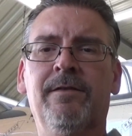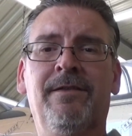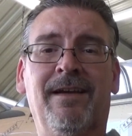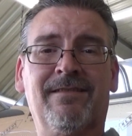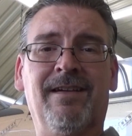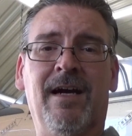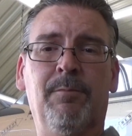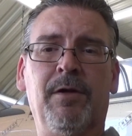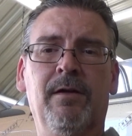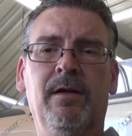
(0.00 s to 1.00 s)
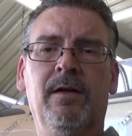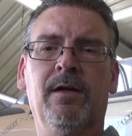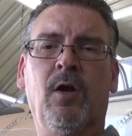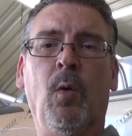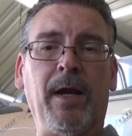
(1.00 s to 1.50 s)
desktop
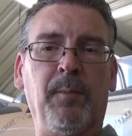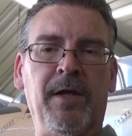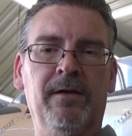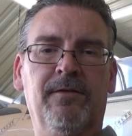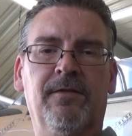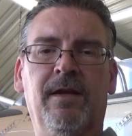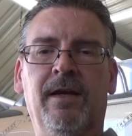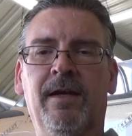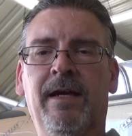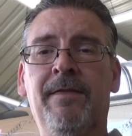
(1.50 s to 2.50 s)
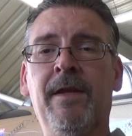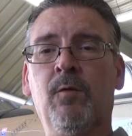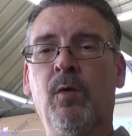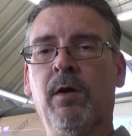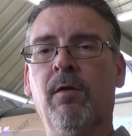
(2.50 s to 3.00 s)
QUICKPits, and
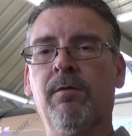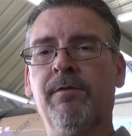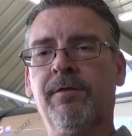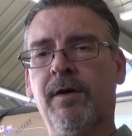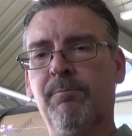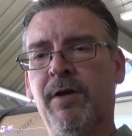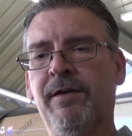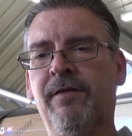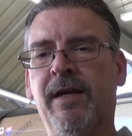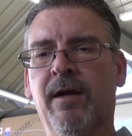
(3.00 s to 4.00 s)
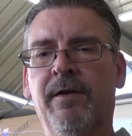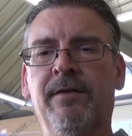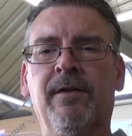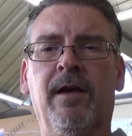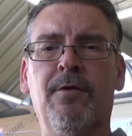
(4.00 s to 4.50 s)
then we'll start branching out
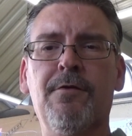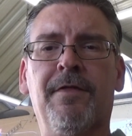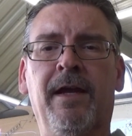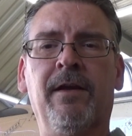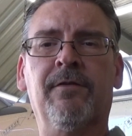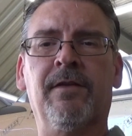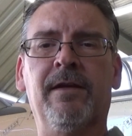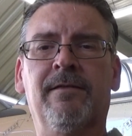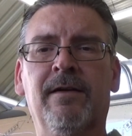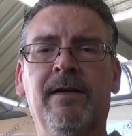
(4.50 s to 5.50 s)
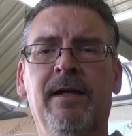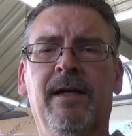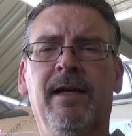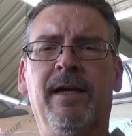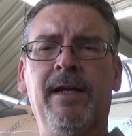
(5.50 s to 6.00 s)
into other things that
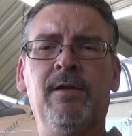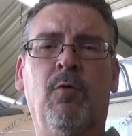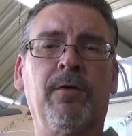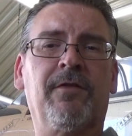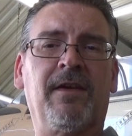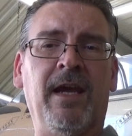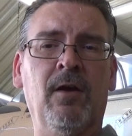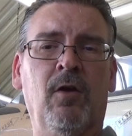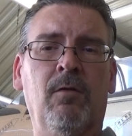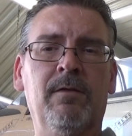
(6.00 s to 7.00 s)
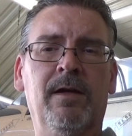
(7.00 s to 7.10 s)
get into more scale,